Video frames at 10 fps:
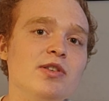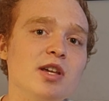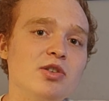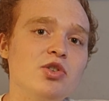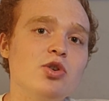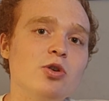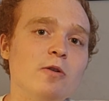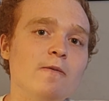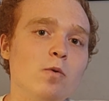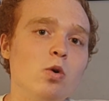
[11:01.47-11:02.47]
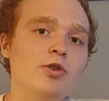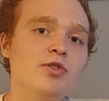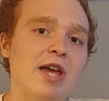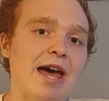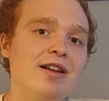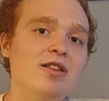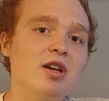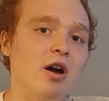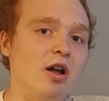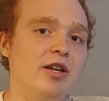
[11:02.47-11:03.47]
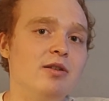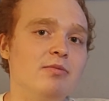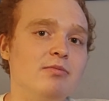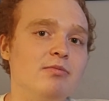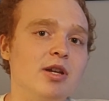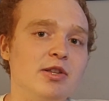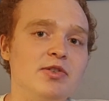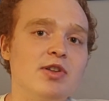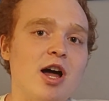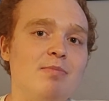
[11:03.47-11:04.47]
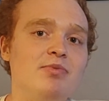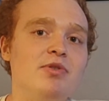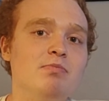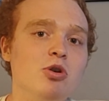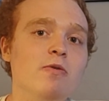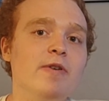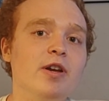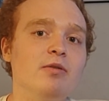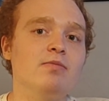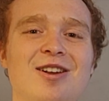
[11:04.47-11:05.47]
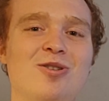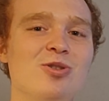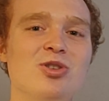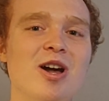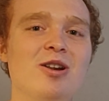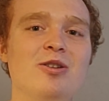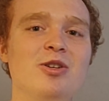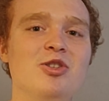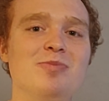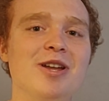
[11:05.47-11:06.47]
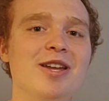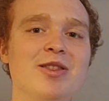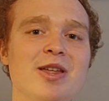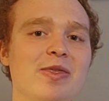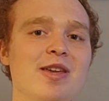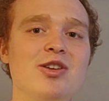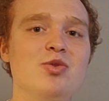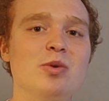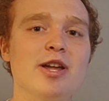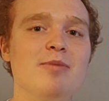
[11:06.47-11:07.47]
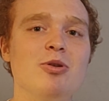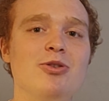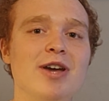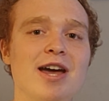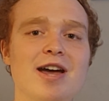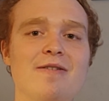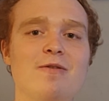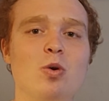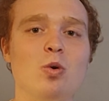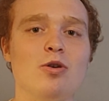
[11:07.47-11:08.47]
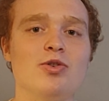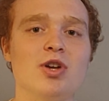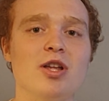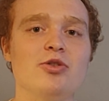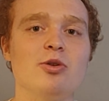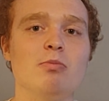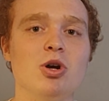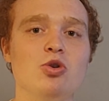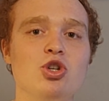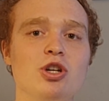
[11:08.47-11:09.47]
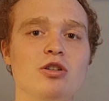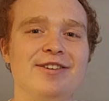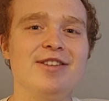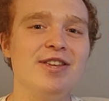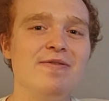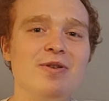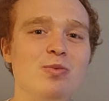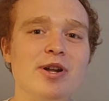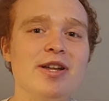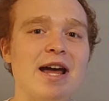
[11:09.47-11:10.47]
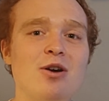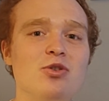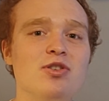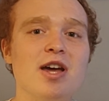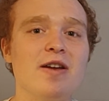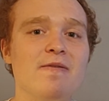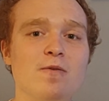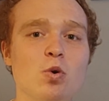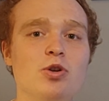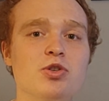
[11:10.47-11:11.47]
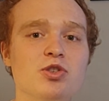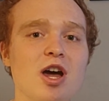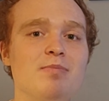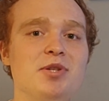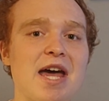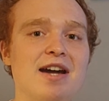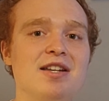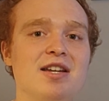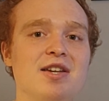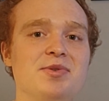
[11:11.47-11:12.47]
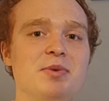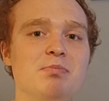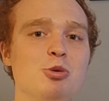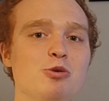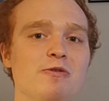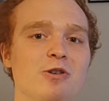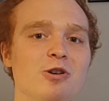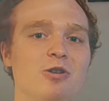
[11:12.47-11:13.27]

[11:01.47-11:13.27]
external force acting on it, it stops moving. Aristotle explained that things were able to have horizontal motion even when an outside force stops acting as a mover